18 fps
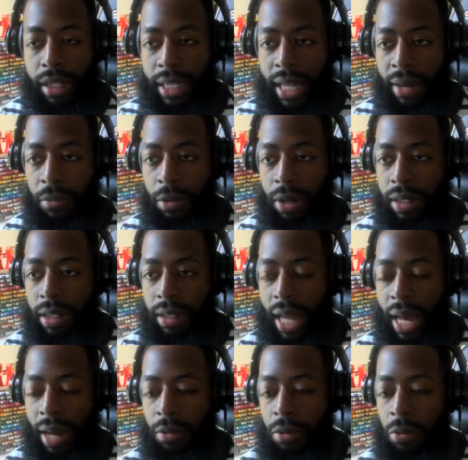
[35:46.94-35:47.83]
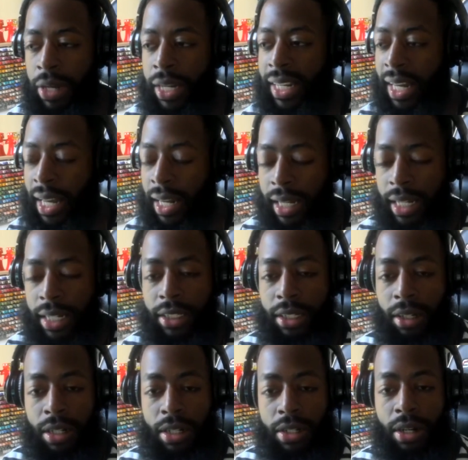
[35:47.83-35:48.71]
they would like when we did get
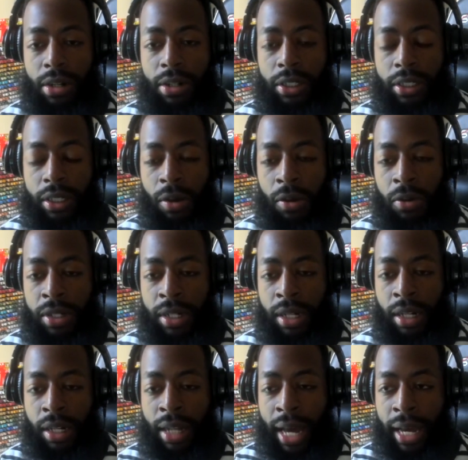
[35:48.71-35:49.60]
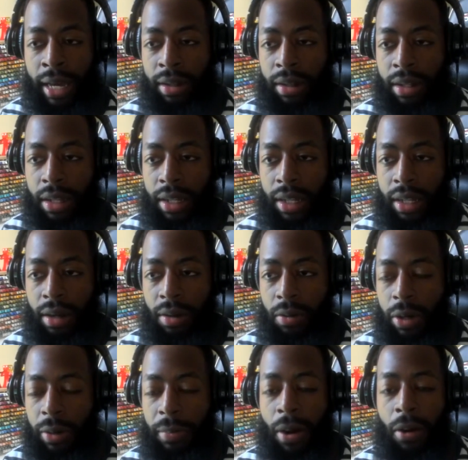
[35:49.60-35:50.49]
certain shows here, like
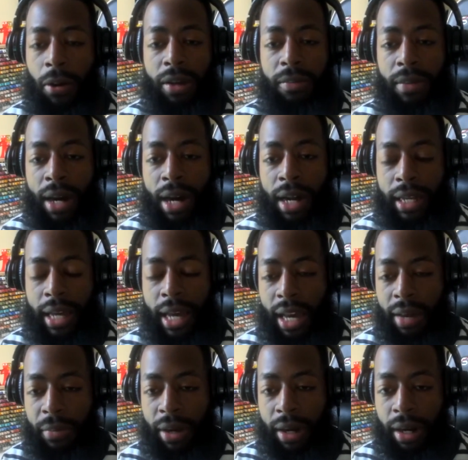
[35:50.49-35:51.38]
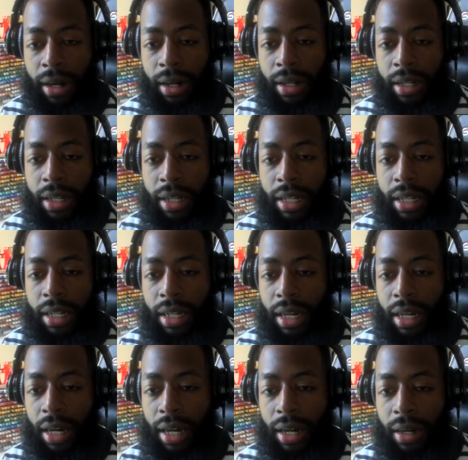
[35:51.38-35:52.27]
when Pokemon came here.
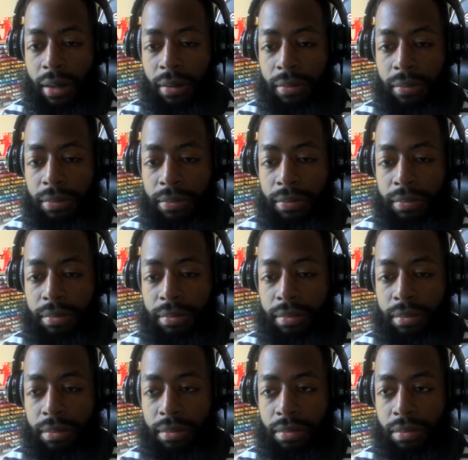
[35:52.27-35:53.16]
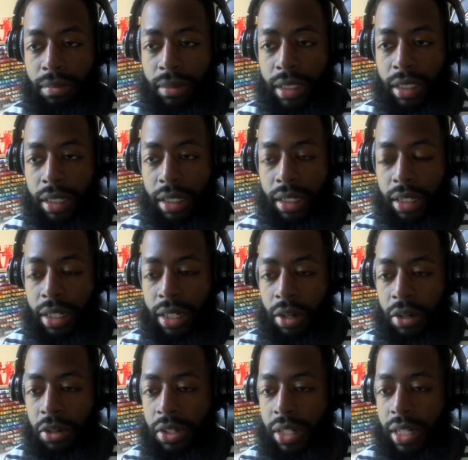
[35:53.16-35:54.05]
Um,
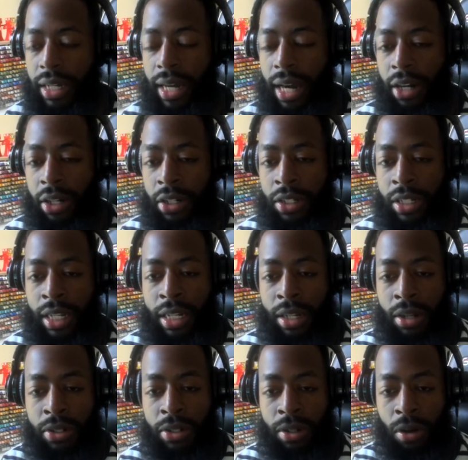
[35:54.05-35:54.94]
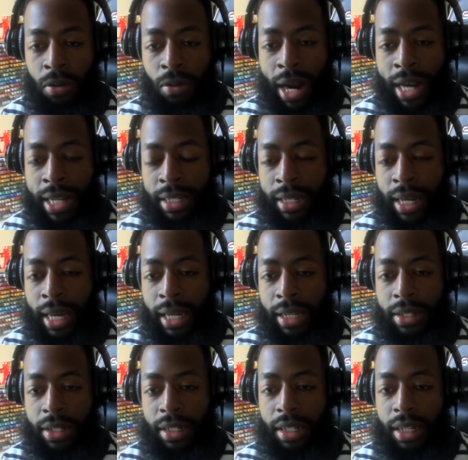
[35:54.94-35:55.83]
you see characters eating those little rice
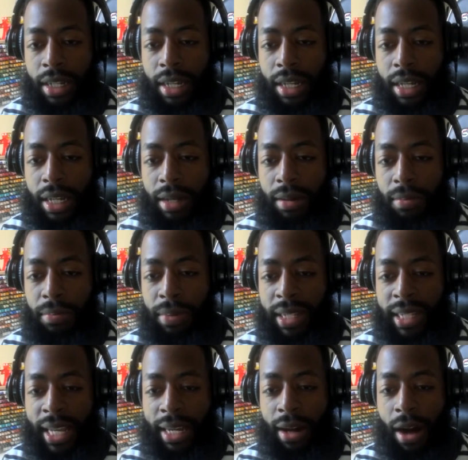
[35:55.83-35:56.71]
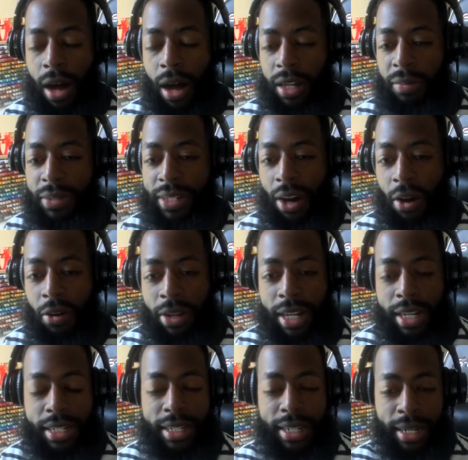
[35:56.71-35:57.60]
cakes, but they called them
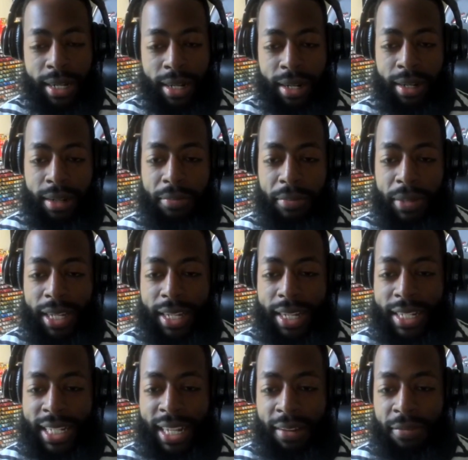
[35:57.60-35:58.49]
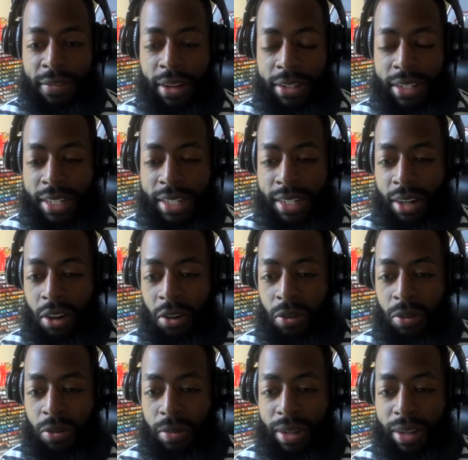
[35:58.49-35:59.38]
donuts here because they felt as
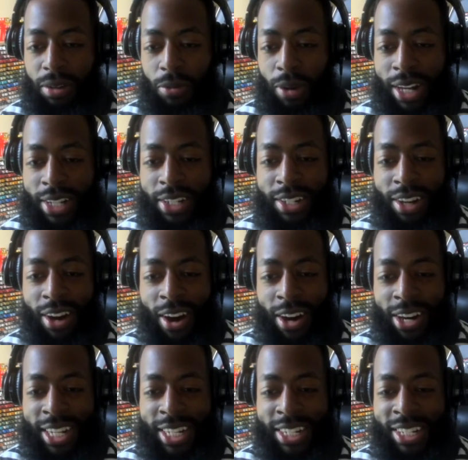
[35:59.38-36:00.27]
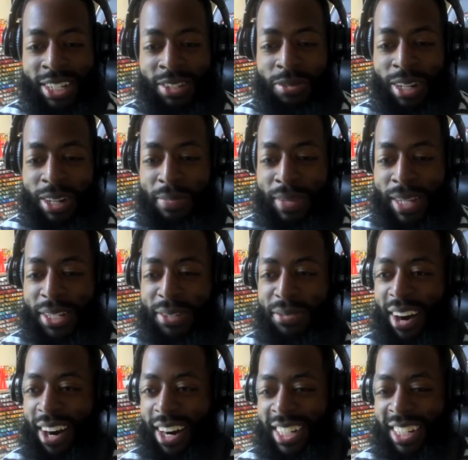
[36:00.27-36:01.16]
though Western audiences wouldn't be
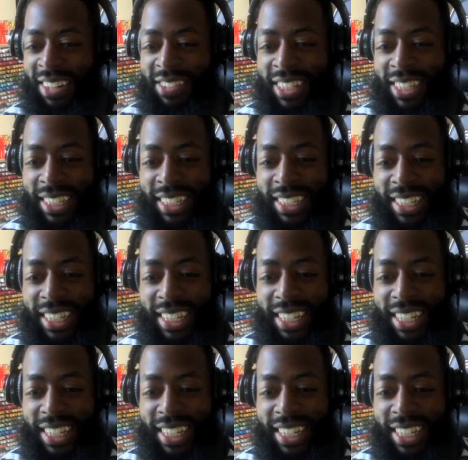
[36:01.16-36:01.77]
smart enough to